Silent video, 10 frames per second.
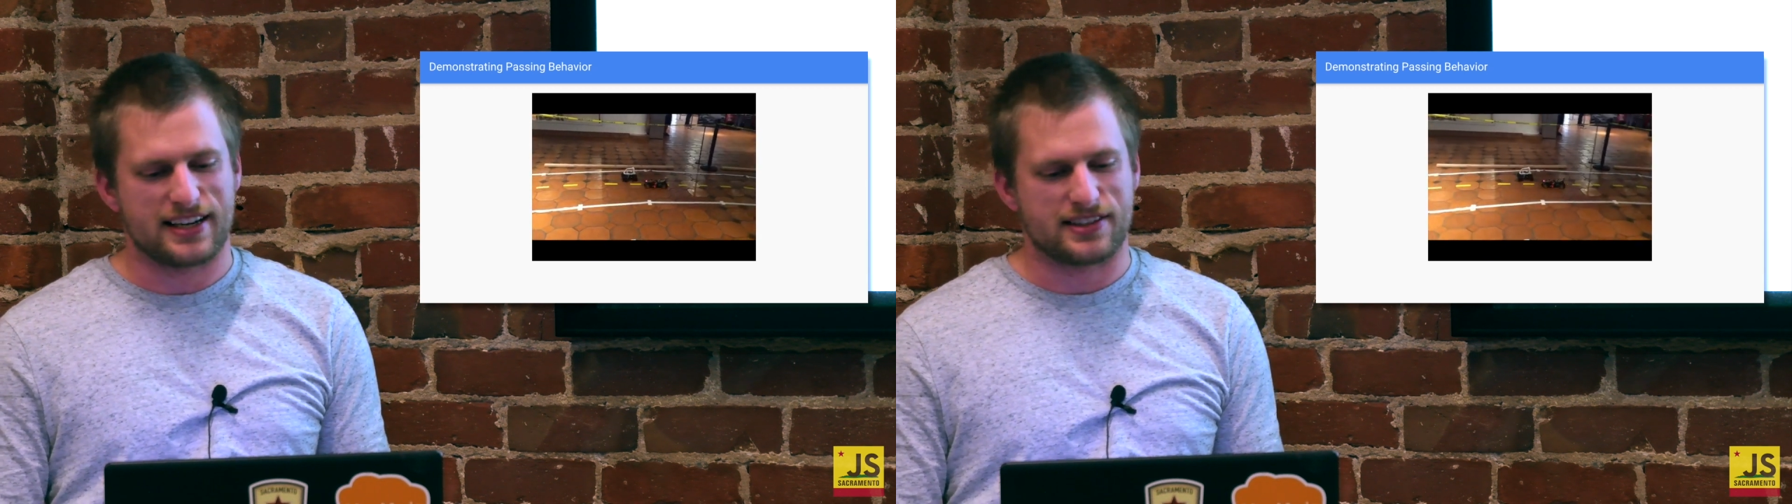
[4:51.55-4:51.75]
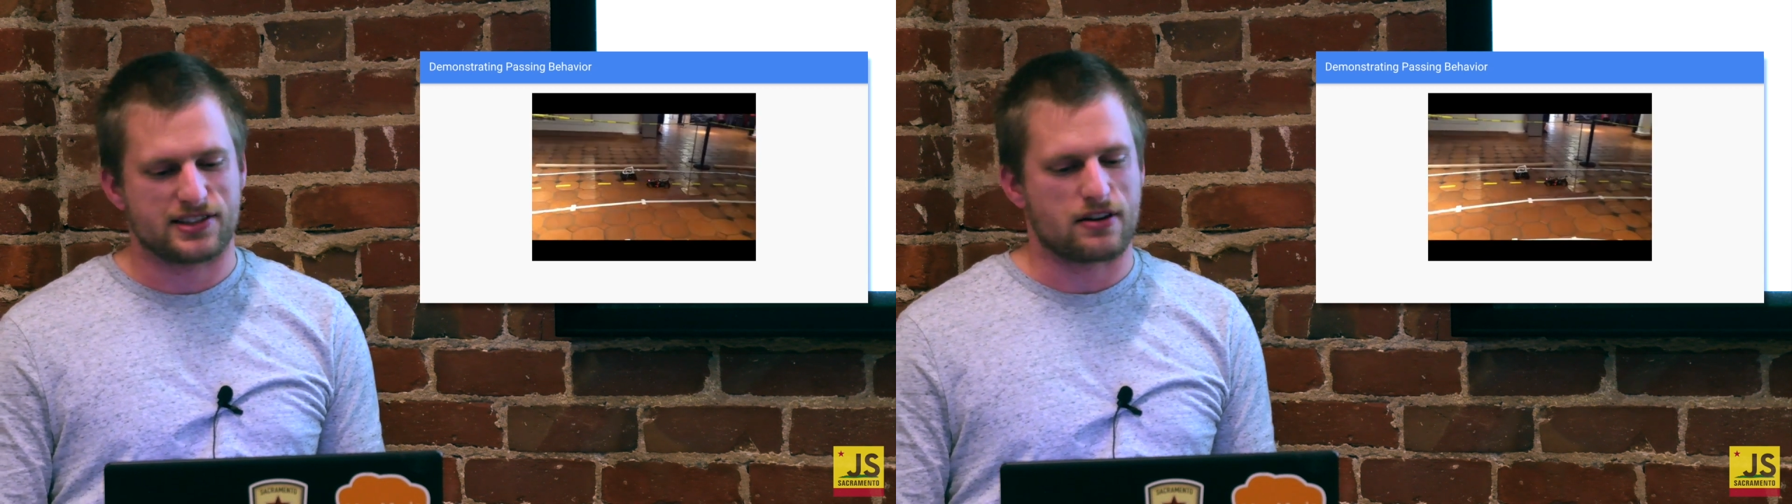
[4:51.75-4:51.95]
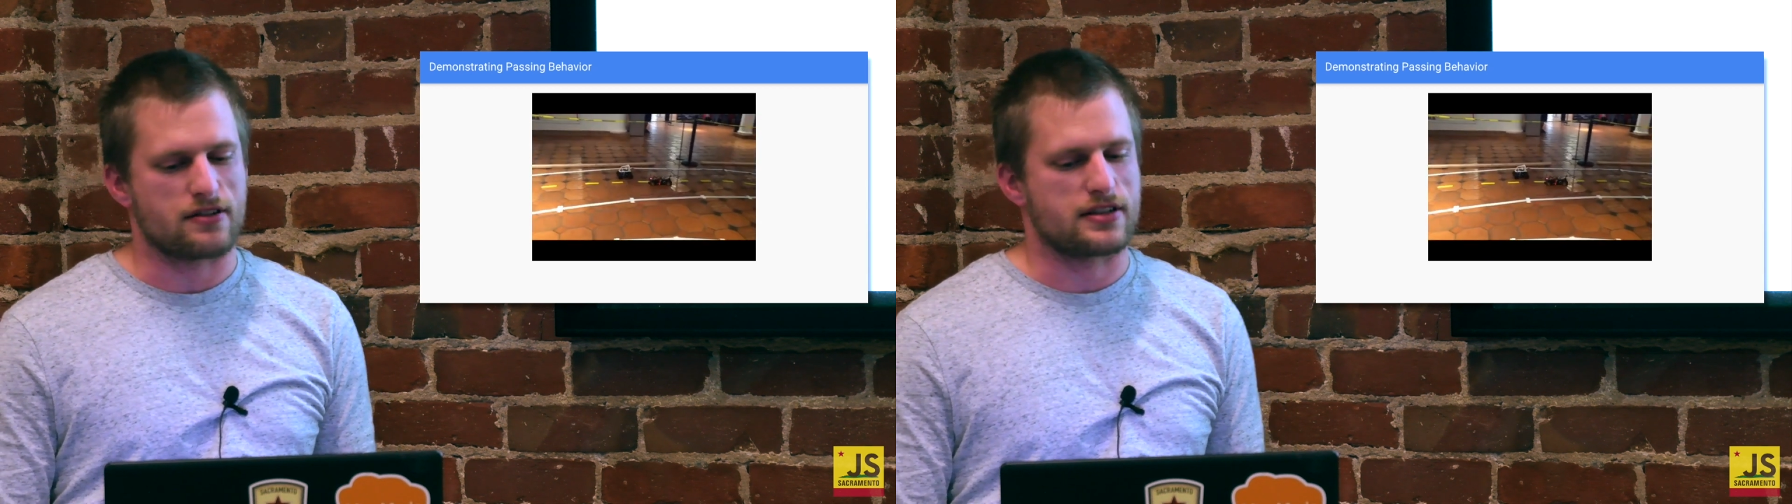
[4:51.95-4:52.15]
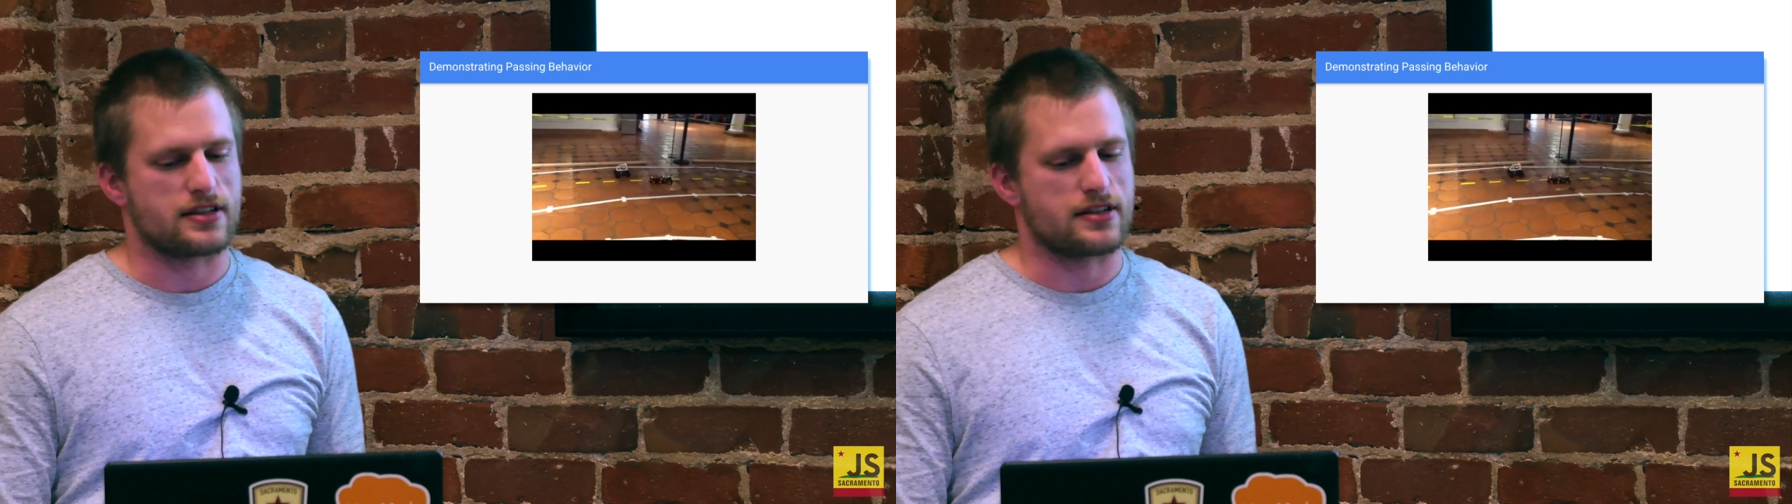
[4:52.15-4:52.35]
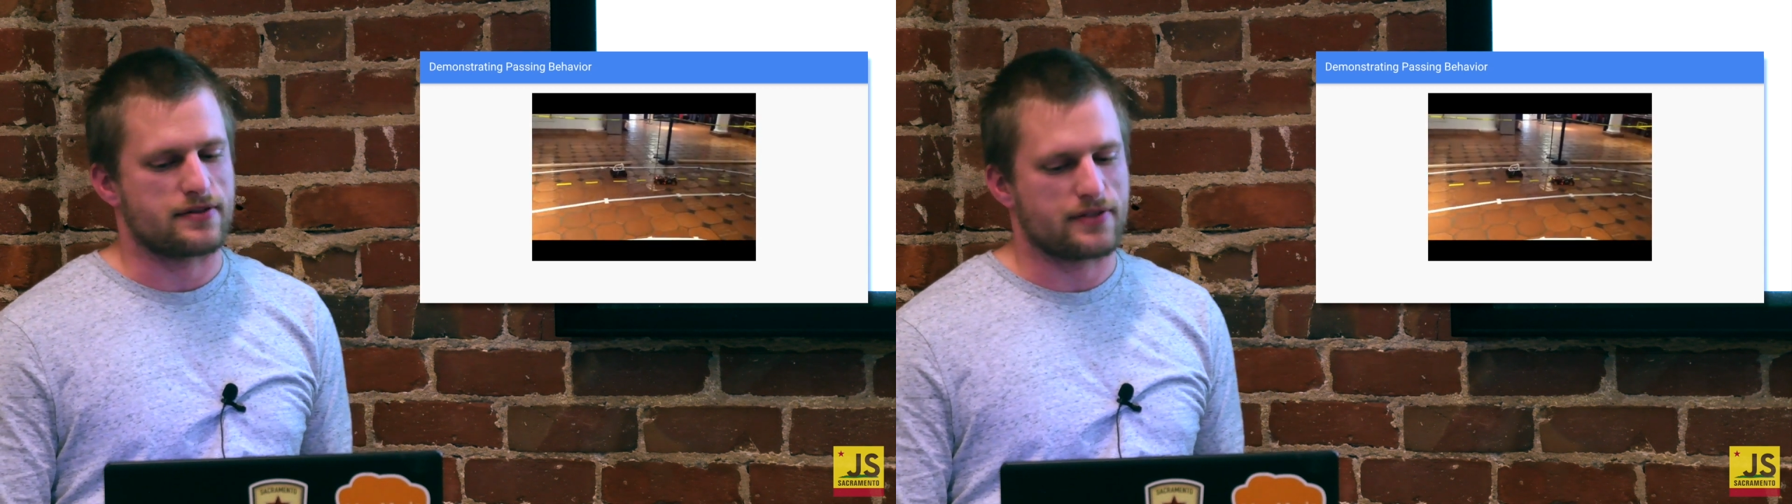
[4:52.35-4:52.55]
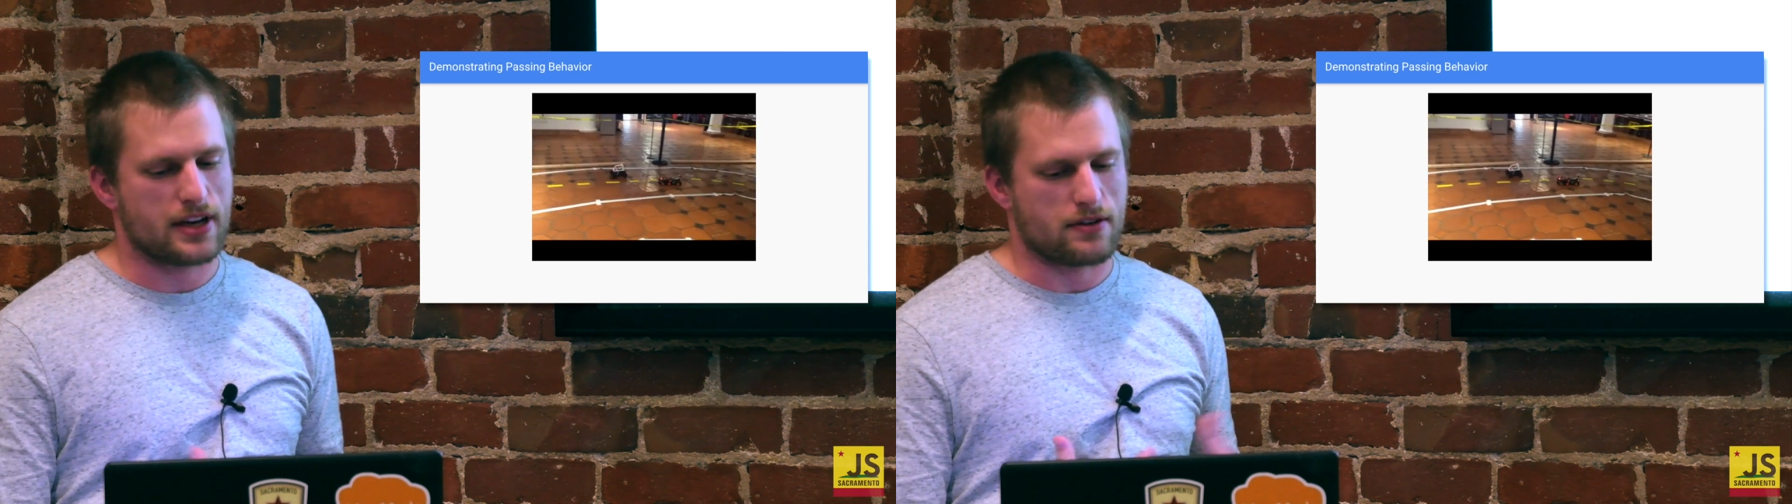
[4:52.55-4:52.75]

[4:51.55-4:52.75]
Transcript: and it's starting to,